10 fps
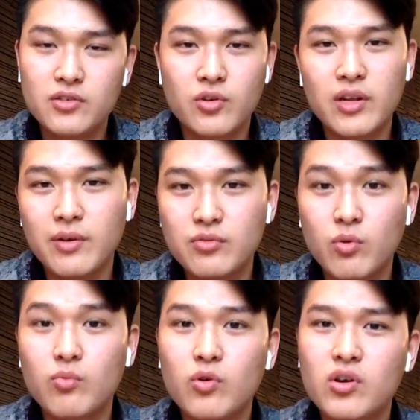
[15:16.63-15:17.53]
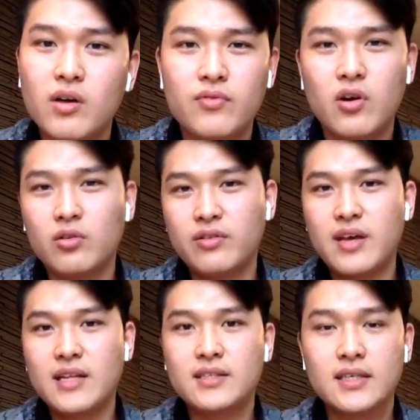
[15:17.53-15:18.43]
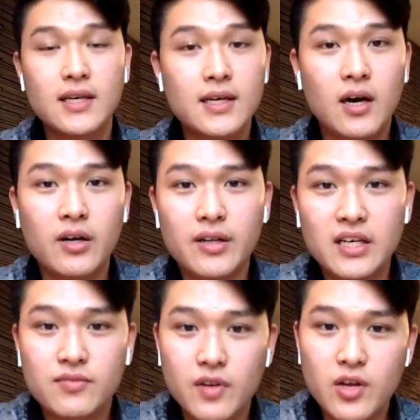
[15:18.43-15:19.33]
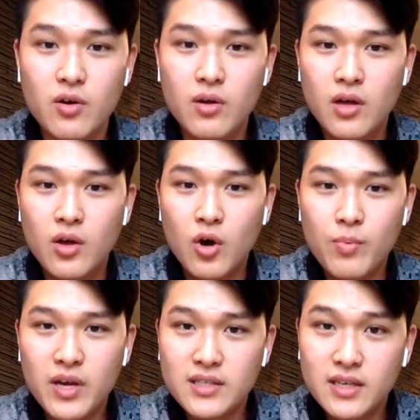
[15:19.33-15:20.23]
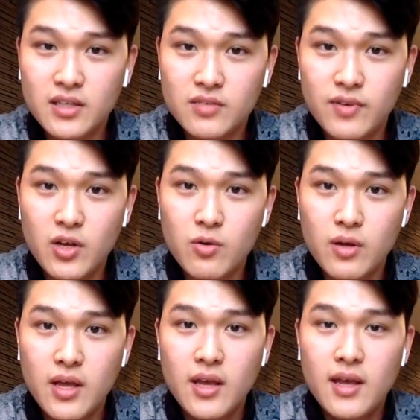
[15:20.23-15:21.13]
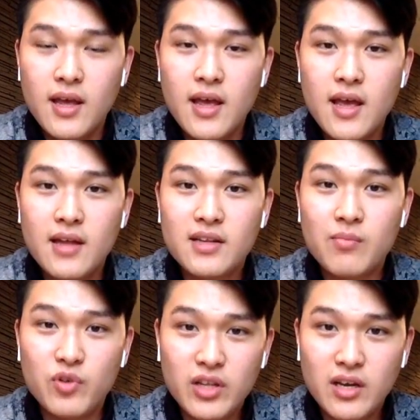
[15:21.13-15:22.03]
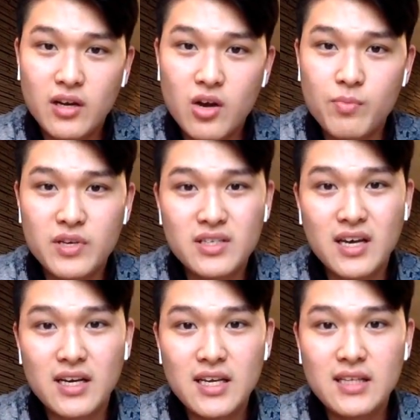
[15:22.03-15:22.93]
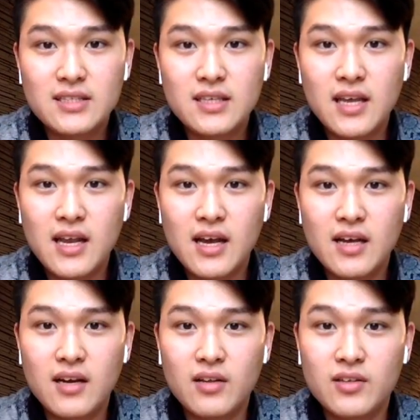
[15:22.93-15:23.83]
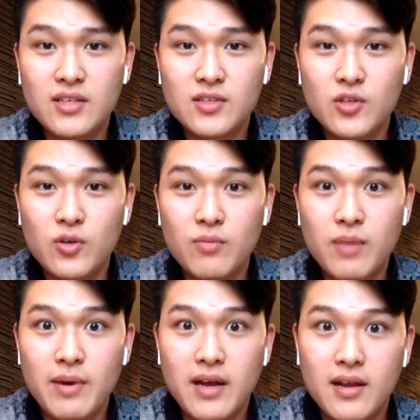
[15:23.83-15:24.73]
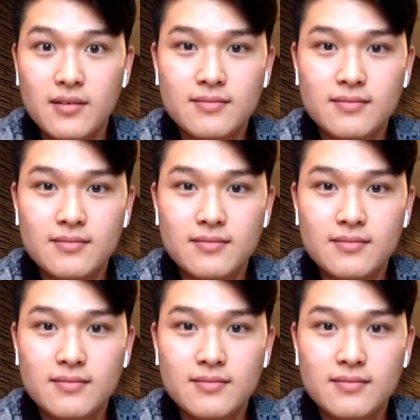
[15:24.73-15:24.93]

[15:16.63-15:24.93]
So anyways, we'll cover all of that on the next video. Hope you guys like this video. And I'm really going to go because I got to eat and I got other things to do. Bye-bye.